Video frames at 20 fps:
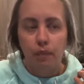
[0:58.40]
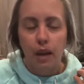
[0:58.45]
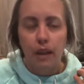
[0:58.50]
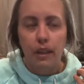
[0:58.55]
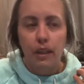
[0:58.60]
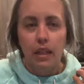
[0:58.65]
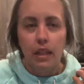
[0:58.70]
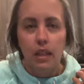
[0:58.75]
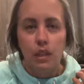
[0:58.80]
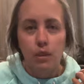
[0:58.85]

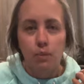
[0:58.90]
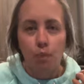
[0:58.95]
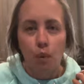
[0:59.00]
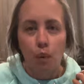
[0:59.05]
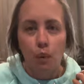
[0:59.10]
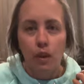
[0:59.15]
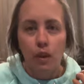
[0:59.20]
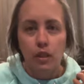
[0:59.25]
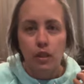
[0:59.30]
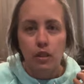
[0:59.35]
think it's
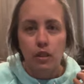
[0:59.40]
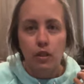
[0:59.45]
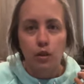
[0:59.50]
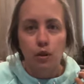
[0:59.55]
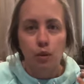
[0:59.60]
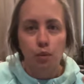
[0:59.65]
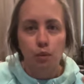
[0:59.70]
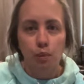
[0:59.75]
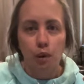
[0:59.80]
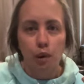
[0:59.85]

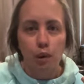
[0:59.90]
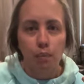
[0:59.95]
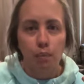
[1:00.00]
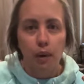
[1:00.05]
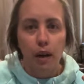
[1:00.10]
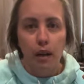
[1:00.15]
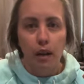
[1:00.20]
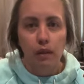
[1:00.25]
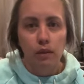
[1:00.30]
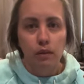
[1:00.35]
0.2 per
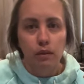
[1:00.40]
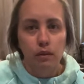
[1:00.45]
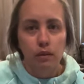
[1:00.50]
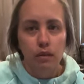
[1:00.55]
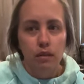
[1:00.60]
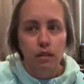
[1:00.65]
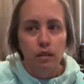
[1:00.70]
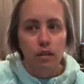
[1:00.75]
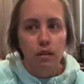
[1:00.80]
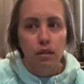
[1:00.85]

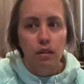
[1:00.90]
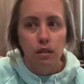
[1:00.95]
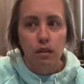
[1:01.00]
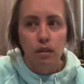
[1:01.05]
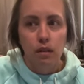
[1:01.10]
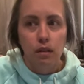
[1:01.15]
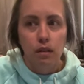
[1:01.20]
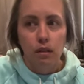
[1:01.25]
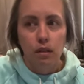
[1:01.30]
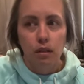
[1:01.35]
pound,
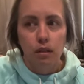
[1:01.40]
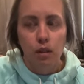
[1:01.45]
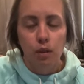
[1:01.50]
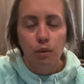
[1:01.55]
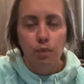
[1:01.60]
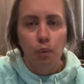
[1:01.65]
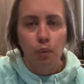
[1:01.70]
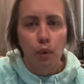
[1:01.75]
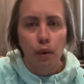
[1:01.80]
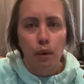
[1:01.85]
or
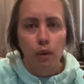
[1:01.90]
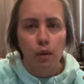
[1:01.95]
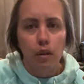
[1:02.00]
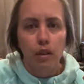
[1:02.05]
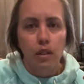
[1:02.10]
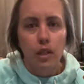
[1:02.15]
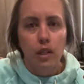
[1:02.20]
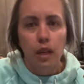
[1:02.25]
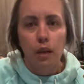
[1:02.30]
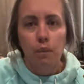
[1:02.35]

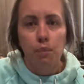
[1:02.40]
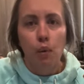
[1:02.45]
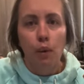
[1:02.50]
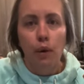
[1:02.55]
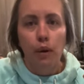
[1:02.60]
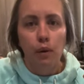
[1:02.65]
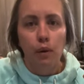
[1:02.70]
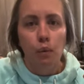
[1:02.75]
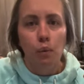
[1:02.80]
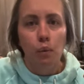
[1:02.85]
it's like
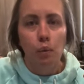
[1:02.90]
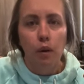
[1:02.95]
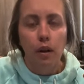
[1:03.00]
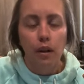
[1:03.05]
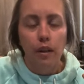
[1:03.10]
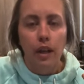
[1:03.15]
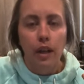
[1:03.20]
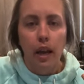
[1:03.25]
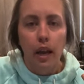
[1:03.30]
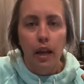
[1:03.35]

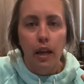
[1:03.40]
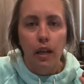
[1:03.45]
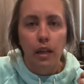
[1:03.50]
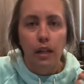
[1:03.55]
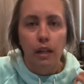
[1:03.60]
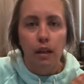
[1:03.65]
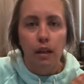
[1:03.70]
0.18